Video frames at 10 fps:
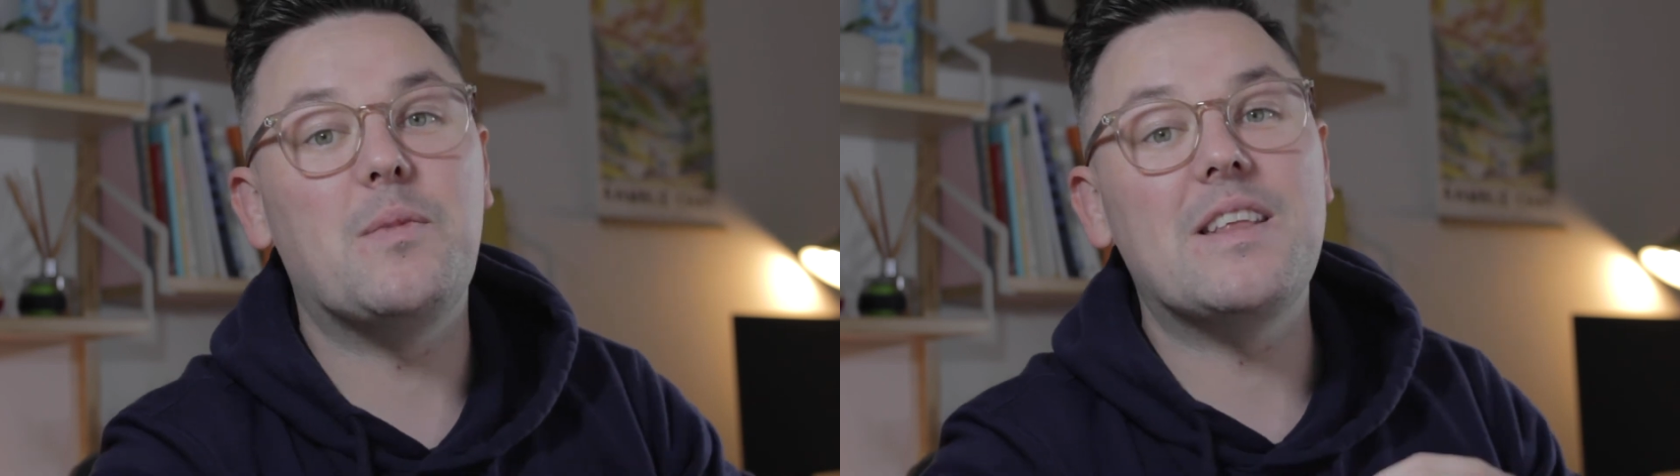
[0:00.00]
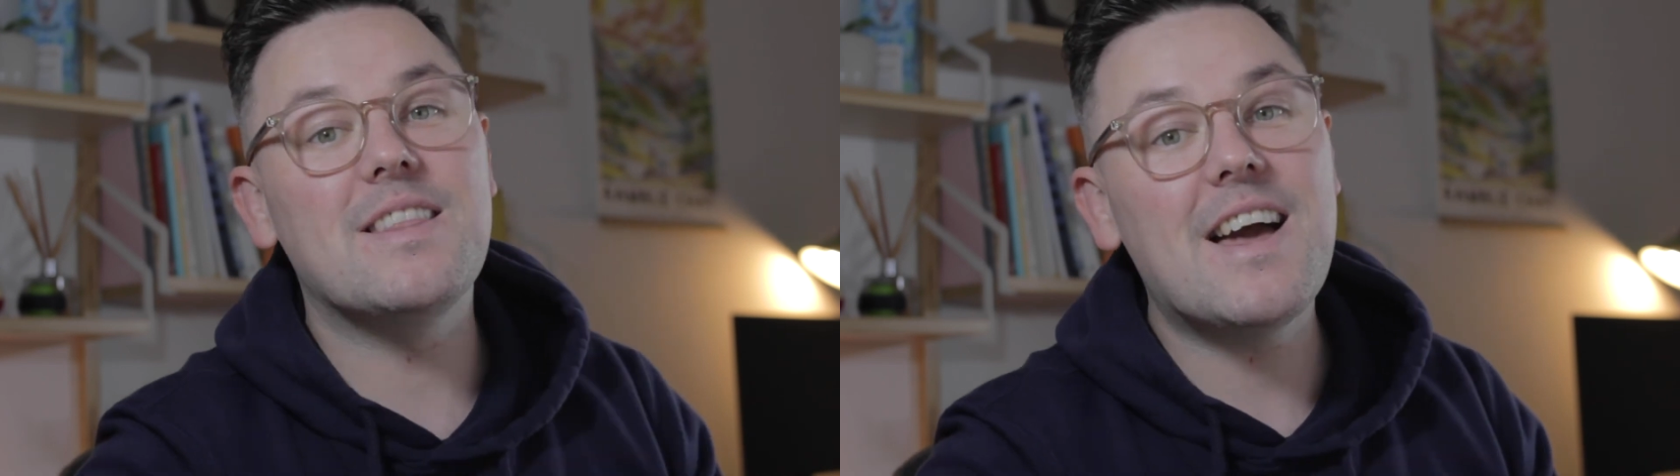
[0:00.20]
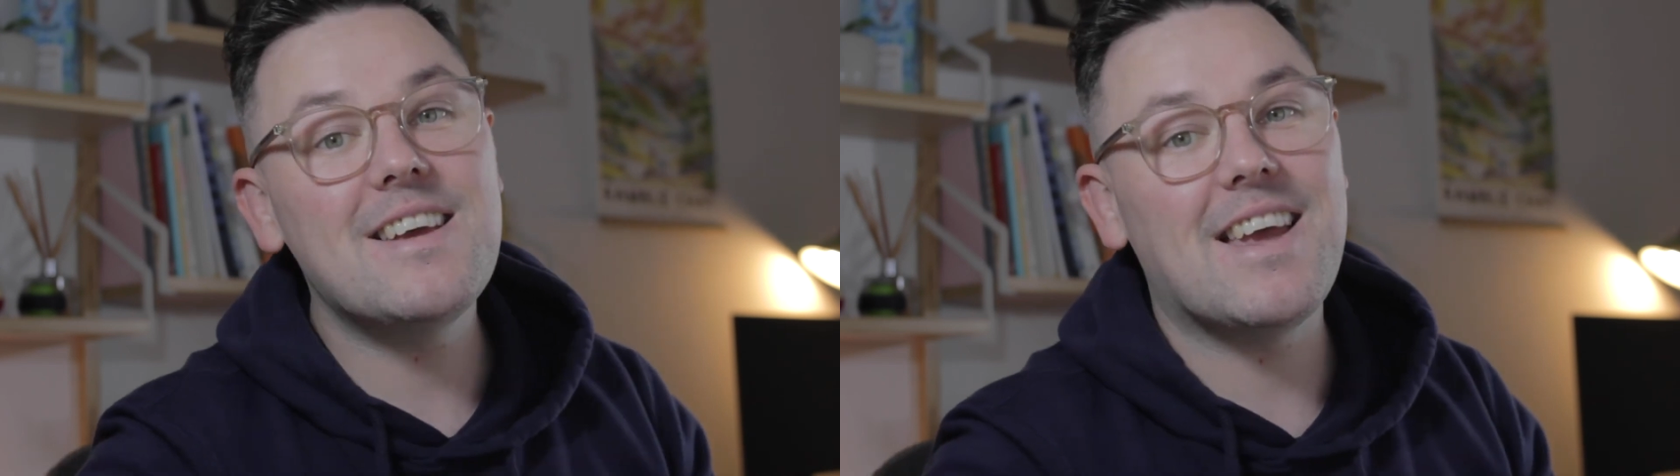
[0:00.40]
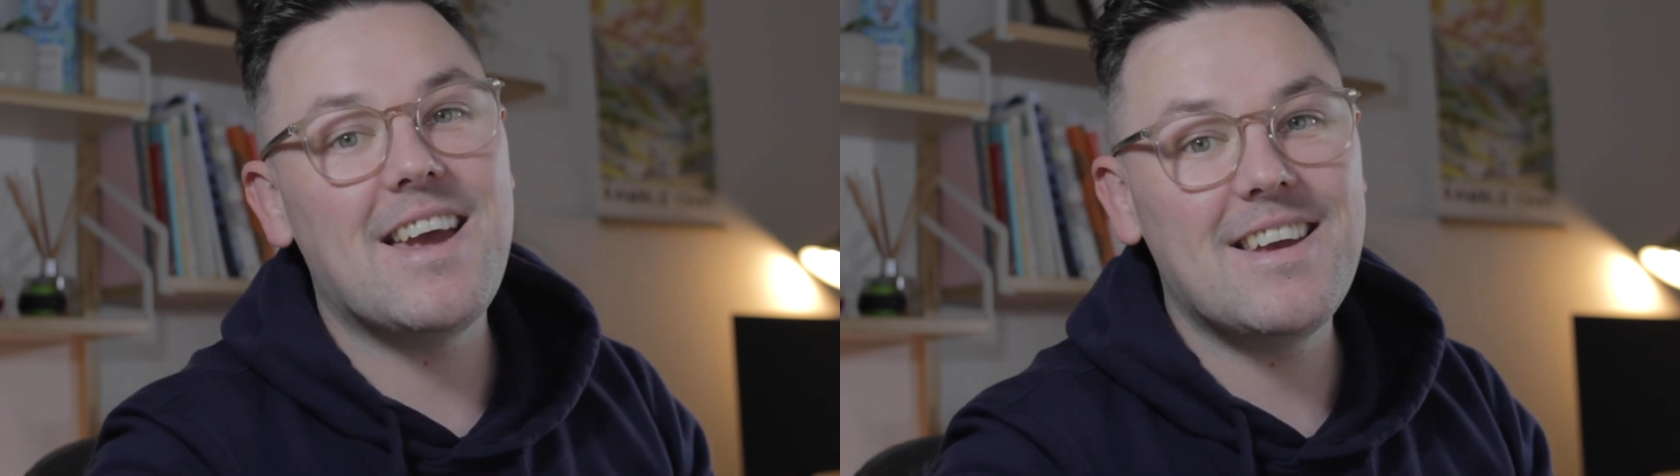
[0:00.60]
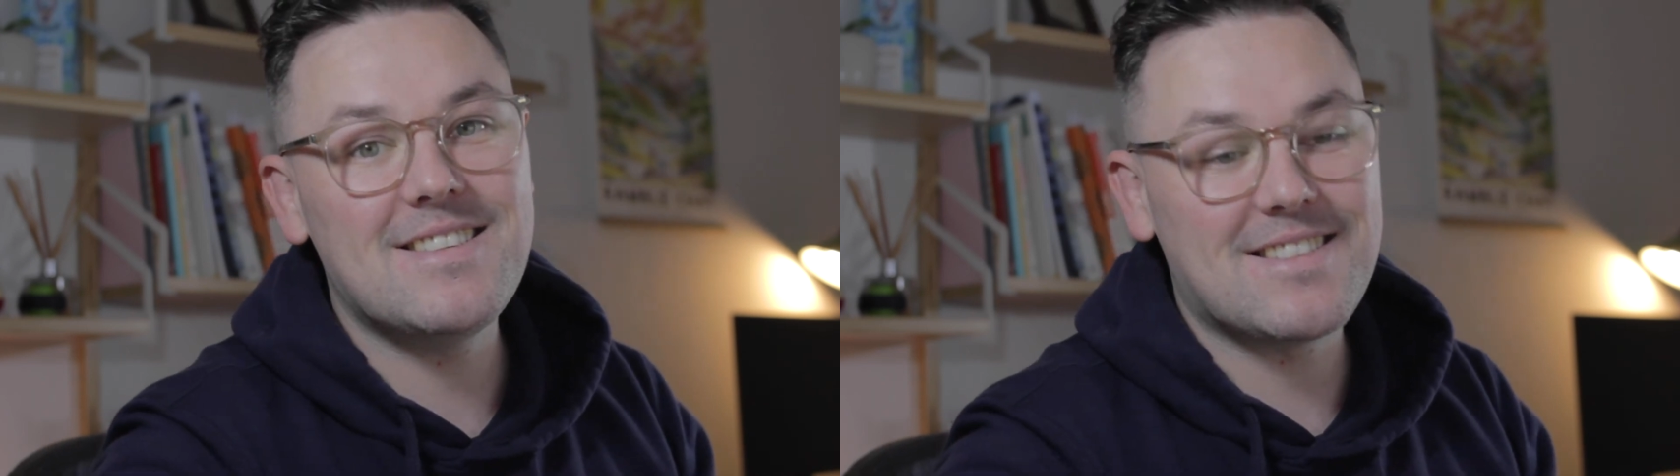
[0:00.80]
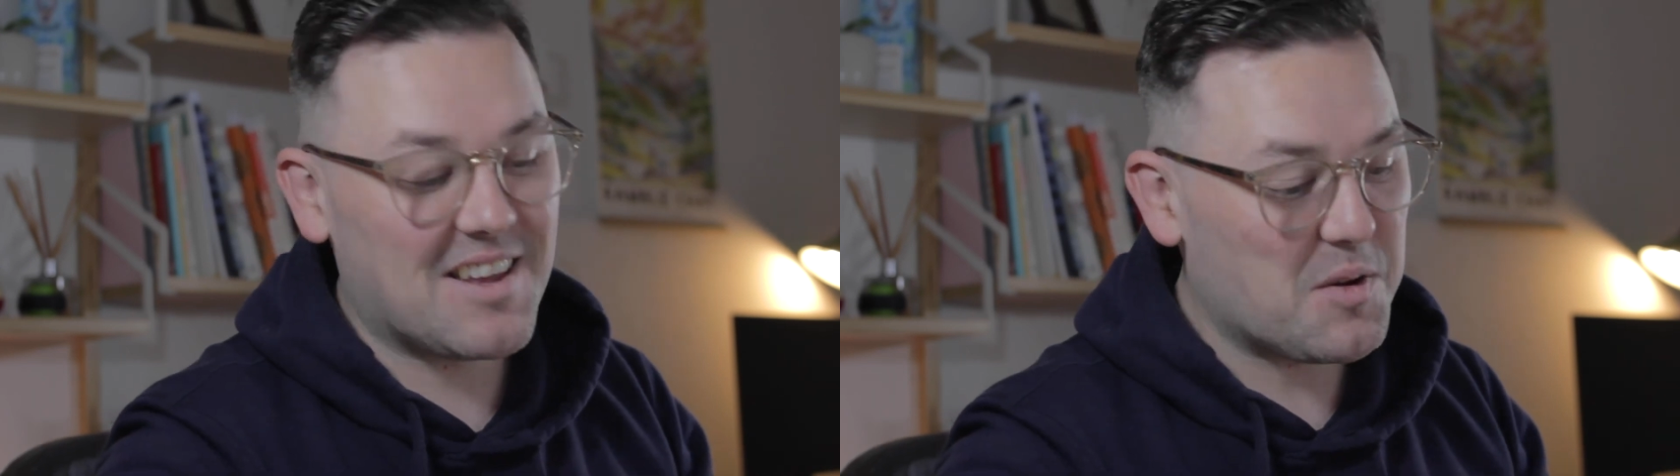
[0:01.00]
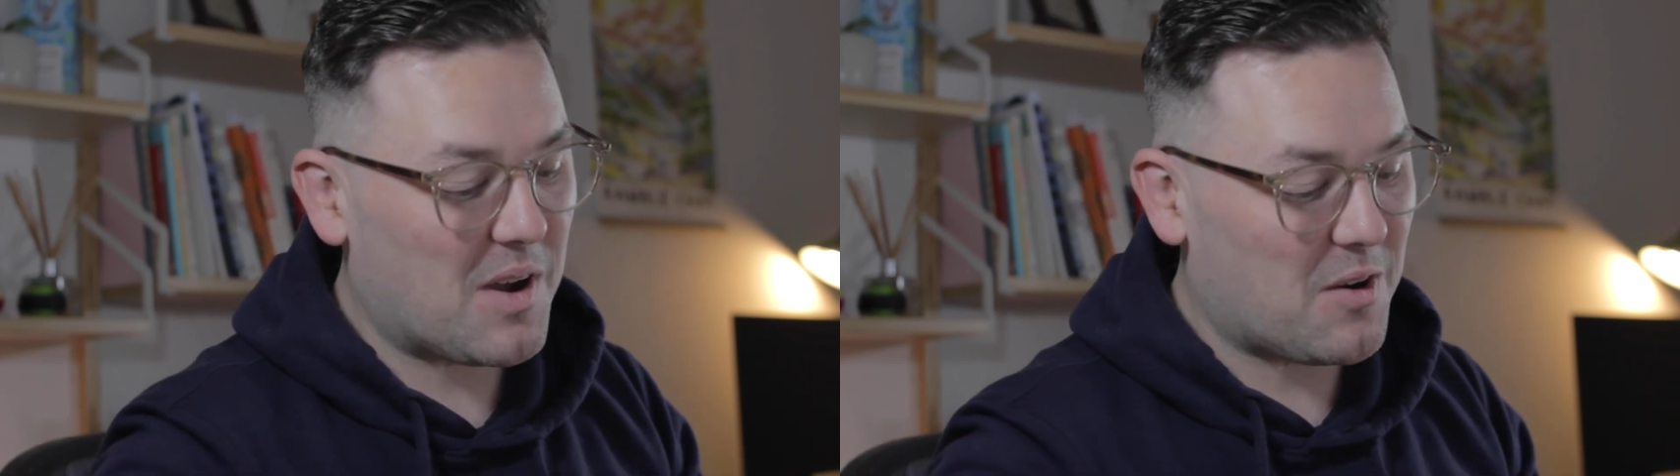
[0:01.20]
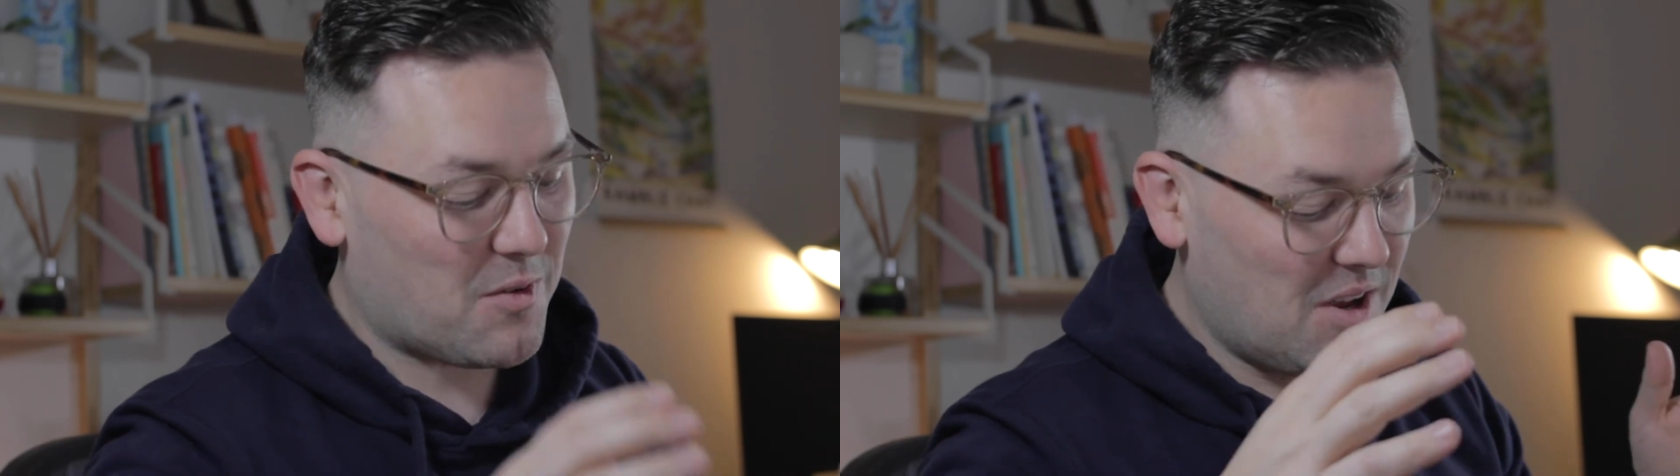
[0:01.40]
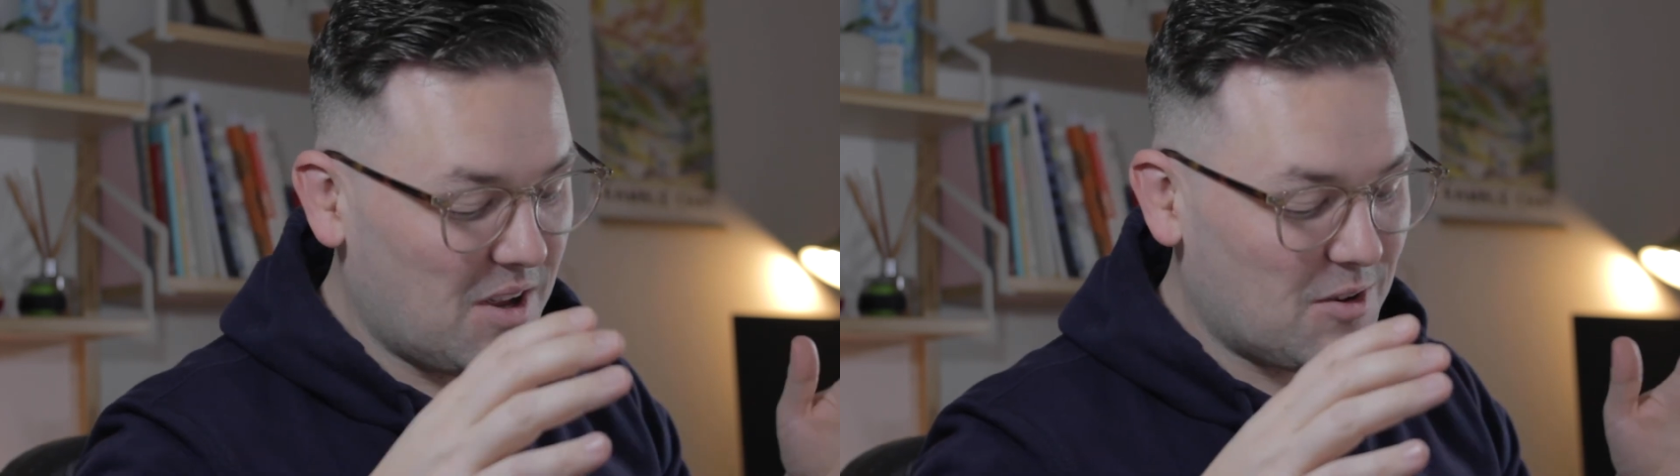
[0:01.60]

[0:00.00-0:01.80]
been less hasty about